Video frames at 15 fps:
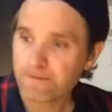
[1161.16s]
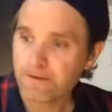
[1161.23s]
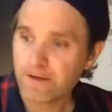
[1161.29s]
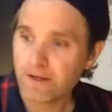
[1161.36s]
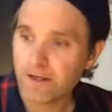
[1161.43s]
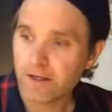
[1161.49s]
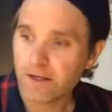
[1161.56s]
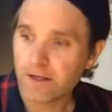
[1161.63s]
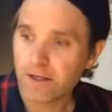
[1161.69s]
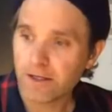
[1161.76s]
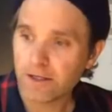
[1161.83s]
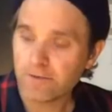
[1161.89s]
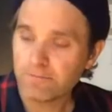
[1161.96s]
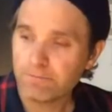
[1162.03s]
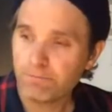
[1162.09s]

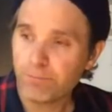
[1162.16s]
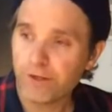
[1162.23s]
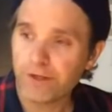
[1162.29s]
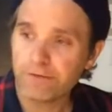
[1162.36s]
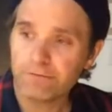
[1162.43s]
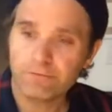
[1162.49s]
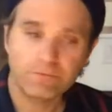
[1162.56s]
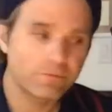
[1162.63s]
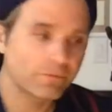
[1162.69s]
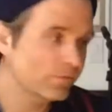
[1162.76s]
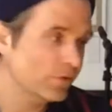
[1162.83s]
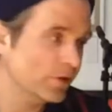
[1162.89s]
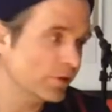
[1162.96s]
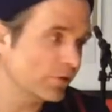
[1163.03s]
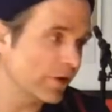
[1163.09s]
uh, but,
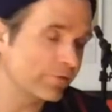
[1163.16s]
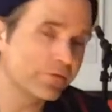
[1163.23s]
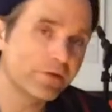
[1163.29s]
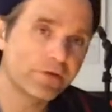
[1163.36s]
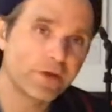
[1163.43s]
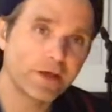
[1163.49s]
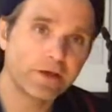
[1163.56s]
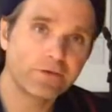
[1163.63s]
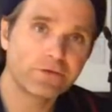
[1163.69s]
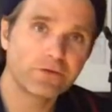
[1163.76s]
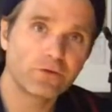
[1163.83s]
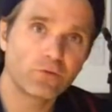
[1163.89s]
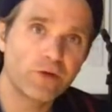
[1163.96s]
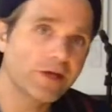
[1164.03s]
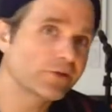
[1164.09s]
you know, everything is
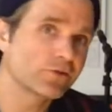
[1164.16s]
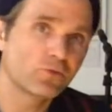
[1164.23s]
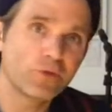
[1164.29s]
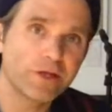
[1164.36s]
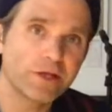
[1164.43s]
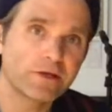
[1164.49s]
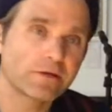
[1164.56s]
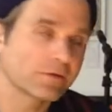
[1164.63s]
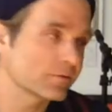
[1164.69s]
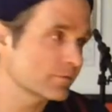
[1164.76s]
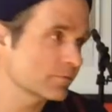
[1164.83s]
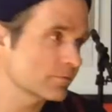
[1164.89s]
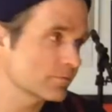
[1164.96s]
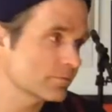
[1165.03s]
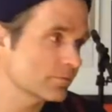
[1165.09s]
so week to week,
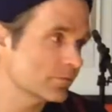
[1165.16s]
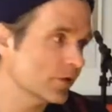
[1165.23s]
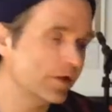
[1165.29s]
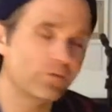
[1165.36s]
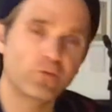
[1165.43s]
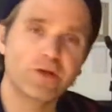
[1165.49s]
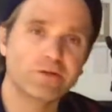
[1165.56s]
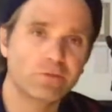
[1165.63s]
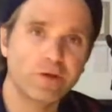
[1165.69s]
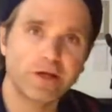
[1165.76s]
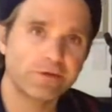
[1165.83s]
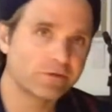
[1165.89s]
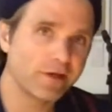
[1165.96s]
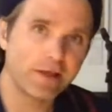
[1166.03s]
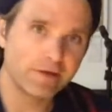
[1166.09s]
not even week to week,
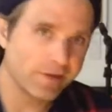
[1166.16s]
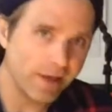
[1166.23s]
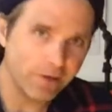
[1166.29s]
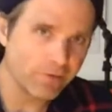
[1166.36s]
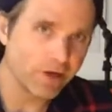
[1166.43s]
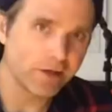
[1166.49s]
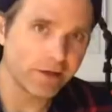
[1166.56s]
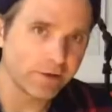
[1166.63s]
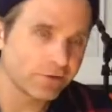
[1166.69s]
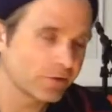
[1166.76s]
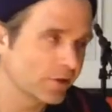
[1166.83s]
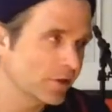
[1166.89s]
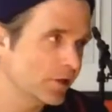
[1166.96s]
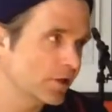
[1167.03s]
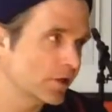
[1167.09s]
it's day to day right now,
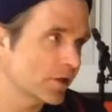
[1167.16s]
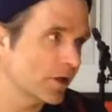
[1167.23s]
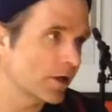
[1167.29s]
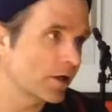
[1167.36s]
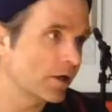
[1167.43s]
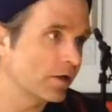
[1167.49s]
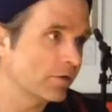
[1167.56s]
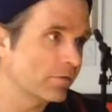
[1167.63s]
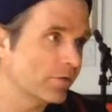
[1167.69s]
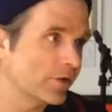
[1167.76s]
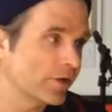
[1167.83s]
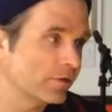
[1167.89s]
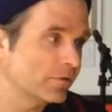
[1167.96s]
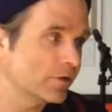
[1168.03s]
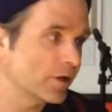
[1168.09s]
uh,
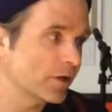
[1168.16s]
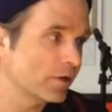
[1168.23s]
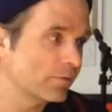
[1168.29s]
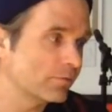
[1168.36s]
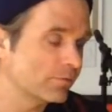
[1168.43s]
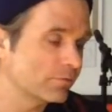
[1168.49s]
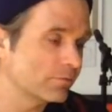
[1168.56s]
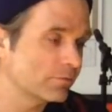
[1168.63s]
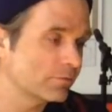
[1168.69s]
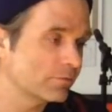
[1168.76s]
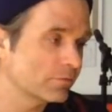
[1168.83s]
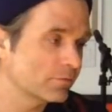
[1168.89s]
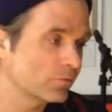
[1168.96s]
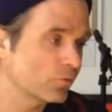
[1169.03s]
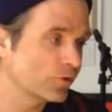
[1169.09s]
that um,
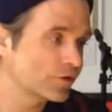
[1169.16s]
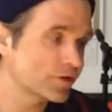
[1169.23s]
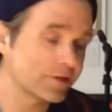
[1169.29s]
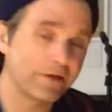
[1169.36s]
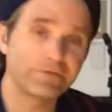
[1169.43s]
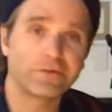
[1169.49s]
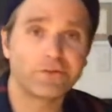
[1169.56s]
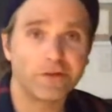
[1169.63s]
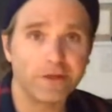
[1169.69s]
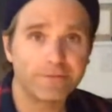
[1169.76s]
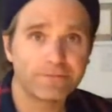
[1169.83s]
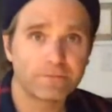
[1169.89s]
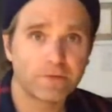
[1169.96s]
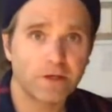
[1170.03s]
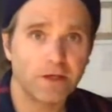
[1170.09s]
we're just gonna have to see.
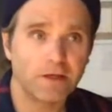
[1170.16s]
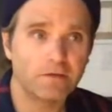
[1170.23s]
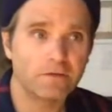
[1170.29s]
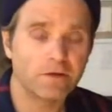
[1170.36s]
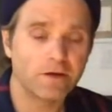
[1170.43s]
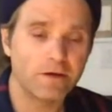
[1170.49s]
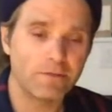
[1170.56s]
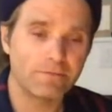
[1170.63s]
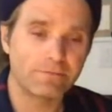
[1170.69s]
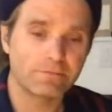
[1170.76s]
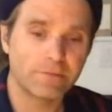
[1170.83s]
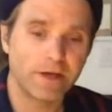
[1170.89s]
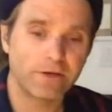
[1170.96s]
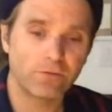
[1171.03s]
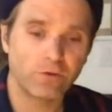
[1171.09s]
And um,
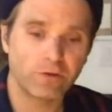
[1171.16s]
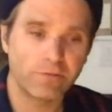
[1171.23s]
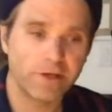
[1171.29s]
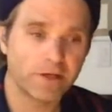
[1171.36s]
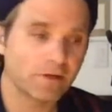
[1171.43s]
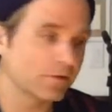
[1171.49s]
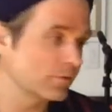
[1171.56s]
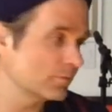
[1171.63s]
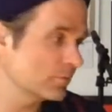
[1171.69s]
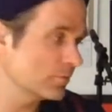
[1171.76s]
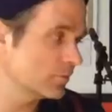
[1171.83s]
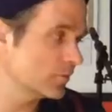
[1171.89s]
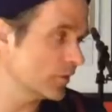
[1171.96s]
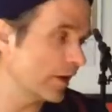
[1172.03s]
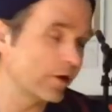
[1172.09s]
I don't wanna make a
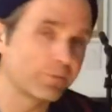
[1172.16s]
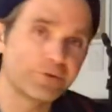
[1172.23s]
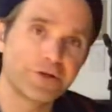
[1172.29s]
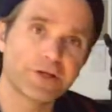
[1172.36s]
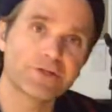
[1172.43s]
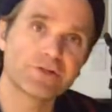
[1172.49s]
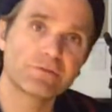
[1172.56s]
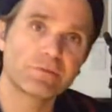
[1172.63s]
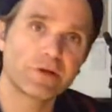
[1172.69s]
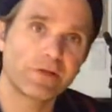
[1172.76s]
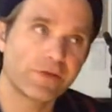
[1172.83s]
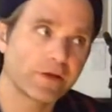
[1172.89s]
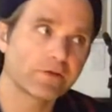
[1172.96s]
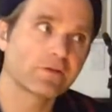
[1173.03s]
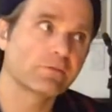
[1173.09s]
dire prediction, but I
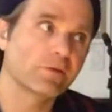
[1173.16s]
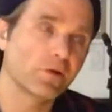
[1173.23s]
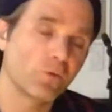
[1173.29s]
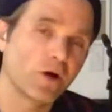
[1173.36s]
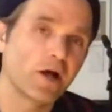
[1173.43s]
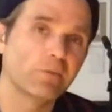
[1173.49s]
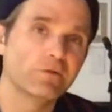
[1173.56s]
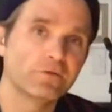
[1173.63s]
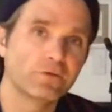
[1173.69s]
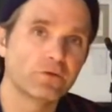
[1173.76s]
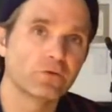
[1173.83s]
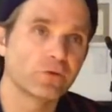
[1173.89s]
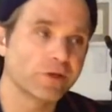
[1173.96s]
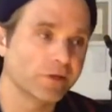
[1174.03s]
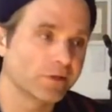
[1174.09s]
think it's gonna be a while before
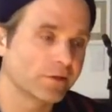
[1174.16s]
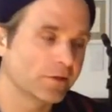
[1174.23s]
we